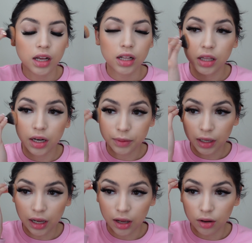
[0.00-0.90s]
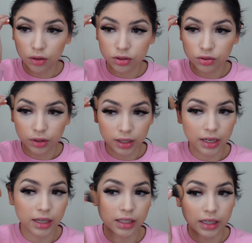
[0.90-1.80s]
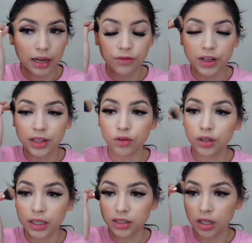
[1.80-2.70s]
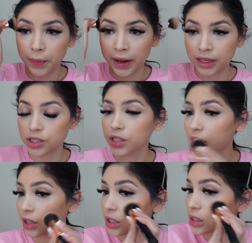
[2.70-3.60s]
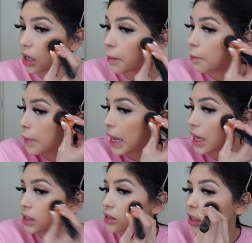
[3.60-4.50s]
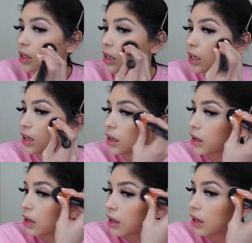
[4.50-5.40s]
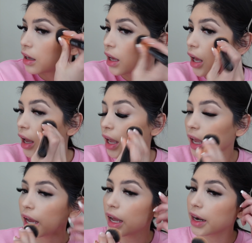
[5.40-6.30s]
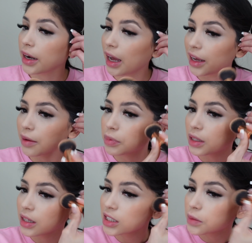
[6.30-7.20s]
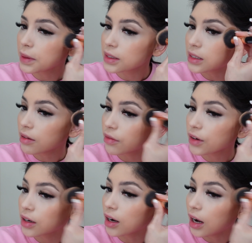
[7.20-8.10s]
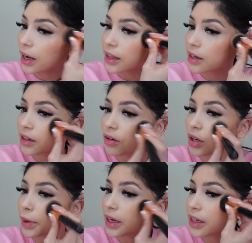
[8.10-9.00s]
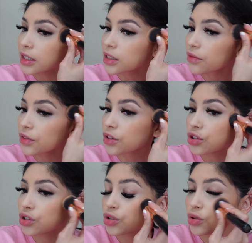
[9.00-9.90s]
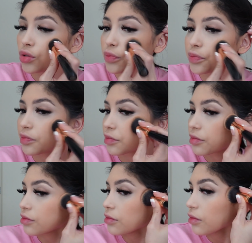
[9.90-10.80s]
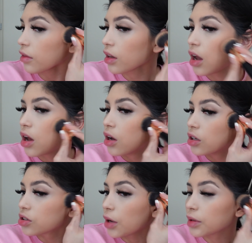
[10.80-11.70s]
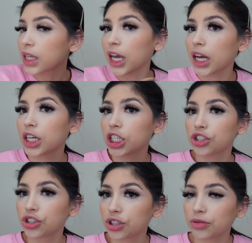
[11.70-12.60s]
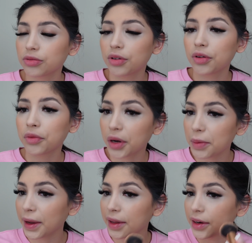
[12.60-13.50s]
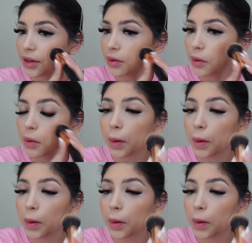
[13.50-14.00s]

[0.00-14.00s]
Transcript: Clean up the house, organize. I finally organized our pantry and it looks amazing. And I completely spaced out and forgot I needed to go get my nails done for the shoot. So I was like, shoot, what am I gonna do?